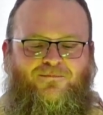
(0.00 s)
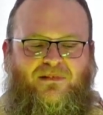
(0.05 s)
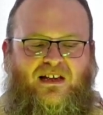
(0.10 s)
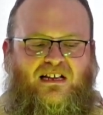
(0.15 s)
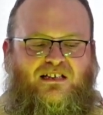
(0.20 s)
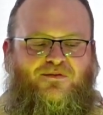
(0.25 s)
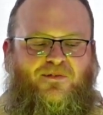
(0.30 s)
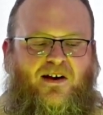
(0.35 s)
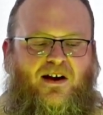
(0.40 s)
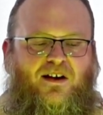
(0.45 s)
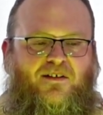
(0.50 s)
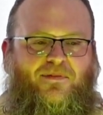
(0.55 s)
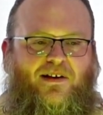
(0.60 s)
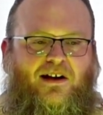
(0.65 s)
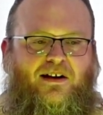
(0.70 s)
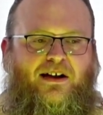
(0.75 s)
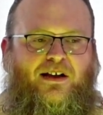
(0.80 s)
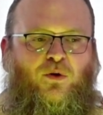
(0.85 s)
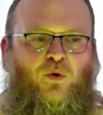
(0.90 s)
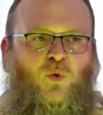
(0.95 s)
It's very,
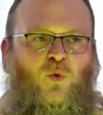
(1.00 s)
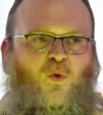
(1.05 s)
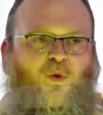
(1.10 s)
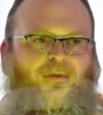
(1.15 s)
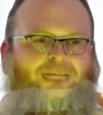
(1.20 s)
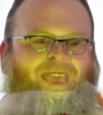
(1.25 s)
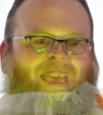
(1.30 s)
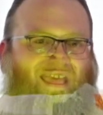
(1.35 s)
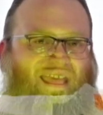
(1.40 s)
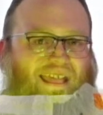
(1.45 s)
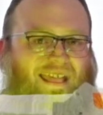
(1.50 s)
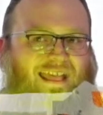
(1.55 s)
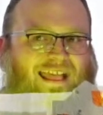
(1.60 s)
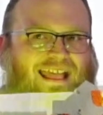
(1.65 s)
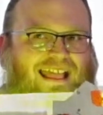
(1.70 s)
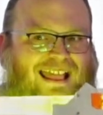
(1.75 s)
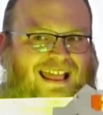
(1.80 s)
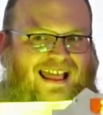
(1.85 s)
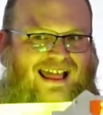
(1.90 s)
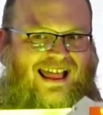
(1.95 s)
very cool.
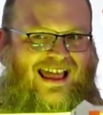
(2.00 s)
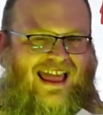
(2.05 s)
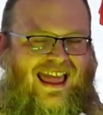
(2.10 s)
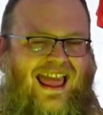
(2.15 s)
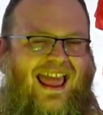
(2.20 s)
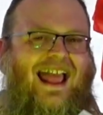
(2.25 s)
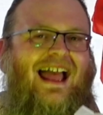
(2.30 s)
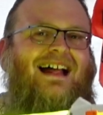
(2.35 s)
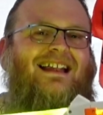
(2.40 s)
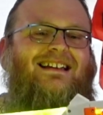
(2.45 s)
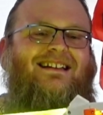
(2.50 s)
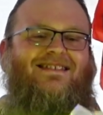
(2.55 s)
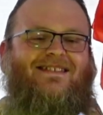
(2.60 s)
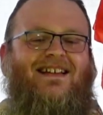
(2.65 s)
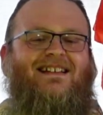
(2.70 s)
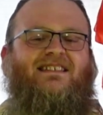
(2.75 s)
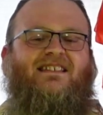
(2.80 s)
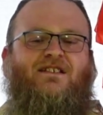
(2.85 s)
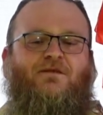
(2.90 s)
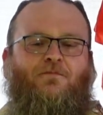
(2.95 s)
And
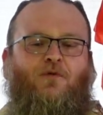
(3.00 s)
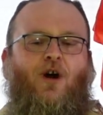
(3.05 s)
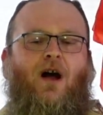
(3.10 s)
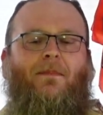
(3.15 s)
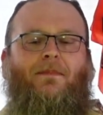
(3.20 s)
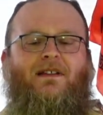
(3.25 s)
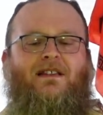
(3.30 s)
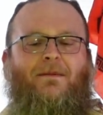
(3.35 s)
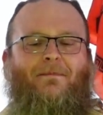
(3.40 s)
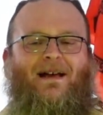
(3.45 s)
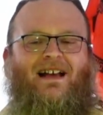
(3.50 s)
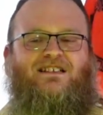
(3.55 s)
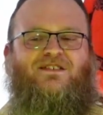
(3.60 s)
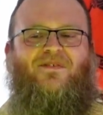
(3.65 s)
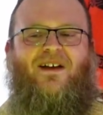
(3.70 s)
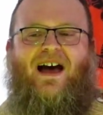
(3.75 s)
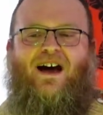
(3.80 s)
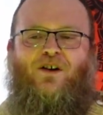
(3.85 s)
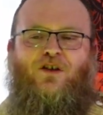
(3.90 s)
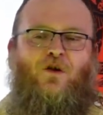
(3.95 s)
this is probably the best
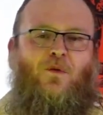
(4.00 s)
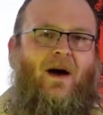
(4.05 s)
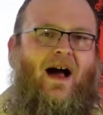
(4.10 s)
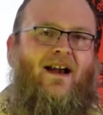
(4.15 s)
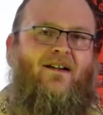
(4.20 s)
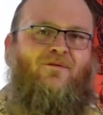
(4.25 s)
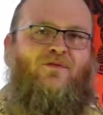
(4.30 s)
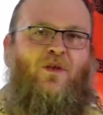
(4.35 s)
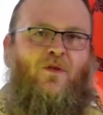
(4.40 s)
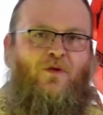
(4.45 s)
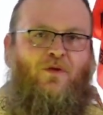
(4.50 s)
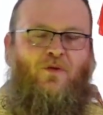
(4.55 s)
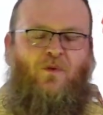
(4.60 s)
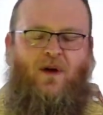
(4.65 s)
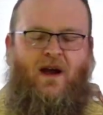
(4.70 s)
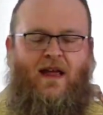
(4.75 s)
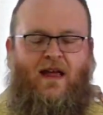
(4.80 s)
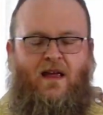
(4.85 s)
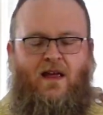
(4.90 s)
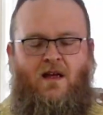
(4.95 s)
value out of the
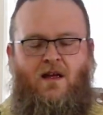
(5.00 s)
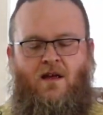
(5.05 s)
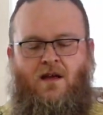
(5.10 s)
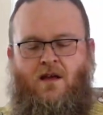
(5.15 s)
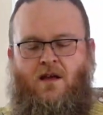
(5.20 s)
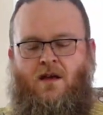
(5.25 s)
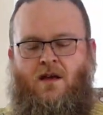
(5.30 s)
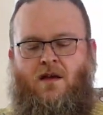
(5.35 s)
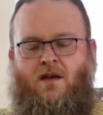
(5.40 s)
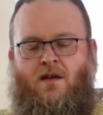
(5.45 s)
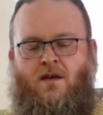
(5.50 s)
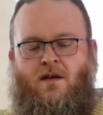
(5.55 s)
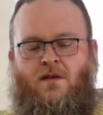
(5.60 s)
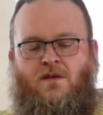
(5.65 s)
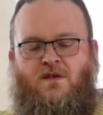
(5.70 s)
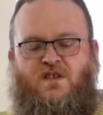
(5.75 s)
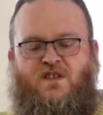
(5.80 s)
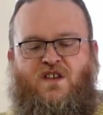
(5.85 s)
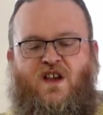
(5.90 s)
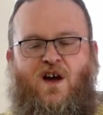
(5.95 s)
three.
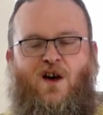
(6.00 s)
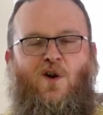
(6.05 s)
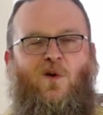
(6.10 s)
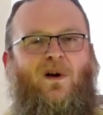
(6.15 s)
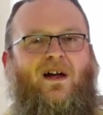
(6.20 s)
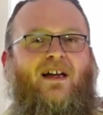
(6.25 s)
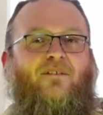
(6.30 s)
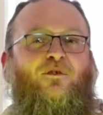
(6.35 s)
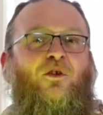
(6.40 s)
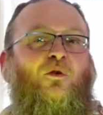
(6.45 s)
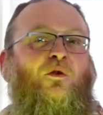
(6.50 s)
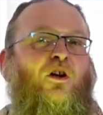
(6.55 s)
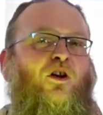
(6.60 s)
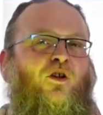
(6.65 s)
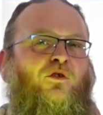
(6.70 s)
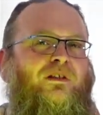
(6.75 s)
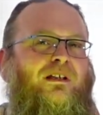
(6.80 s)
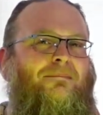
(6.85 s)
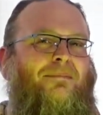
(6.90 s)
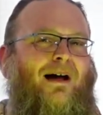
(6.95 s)
So, if you could
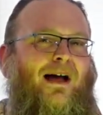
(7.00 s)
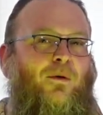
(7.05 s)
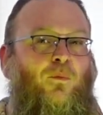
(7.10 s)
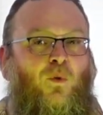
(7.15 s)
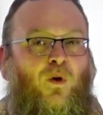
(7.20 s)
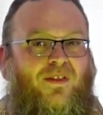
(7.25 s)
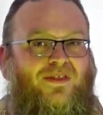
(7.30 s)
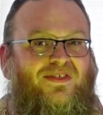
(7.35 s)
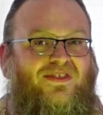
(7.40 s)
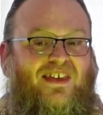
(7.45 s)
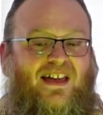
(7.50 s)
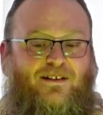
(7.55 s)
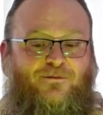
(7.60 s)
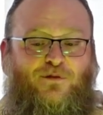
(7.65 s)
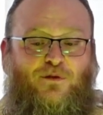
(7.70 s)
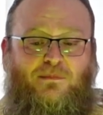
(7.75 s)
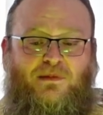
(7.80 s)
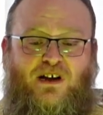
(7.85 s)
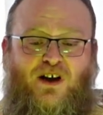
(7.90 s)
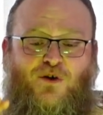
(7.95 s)
only buy one thing
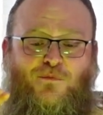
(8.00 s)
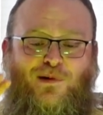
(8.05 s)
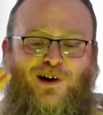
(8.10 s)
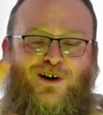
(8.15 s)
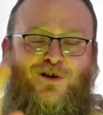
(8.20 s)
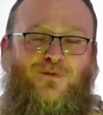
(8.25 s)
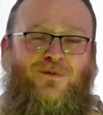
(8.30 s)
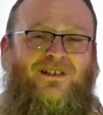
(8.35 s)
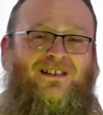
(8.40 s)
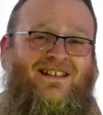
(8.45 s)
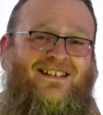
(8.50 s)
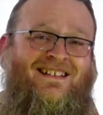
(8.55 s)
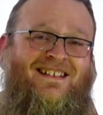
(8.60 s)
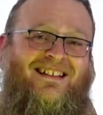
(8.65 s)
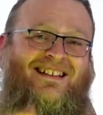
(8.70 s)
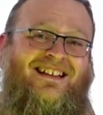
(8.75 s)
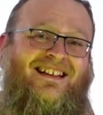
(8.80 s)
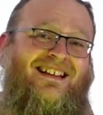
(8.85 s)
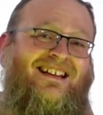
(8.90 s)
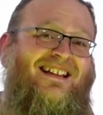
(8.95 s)
from Domo,
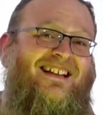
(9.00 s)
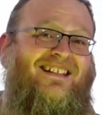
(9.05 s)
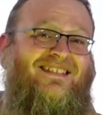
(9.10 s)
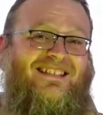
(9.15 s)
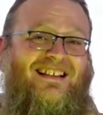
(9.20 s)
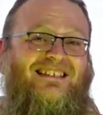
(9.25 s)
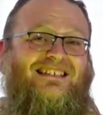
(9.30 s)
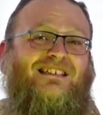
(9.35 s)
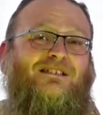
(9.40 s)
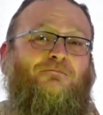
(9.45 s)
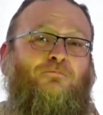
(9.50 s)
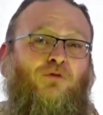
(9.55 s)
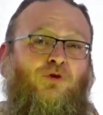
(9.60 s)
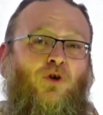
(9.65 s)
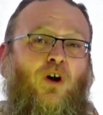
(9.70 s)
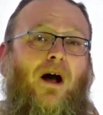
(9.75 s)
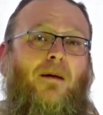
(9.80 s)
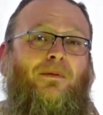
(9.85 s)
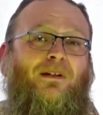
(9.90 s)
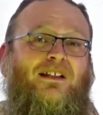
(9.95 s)
this is
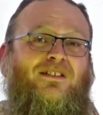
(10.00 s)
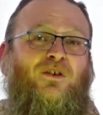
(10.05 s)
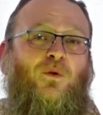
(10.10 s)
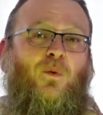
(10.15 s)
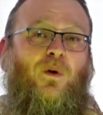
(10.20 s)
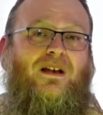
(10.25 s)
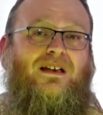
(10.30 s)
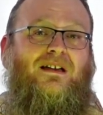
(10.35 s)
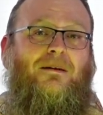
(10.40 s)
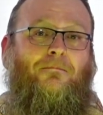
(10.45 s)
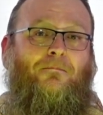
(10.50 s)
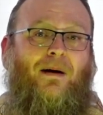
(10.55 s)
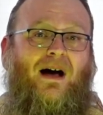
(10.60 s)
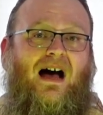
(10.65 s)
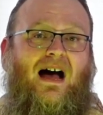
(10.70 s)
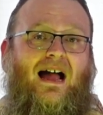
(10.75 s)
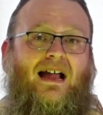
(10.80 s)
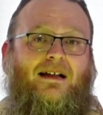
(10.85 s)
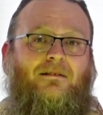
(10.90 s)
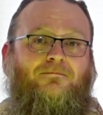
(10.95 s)
probably the one to
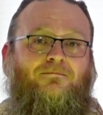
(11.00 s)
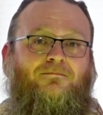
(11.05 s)
buy.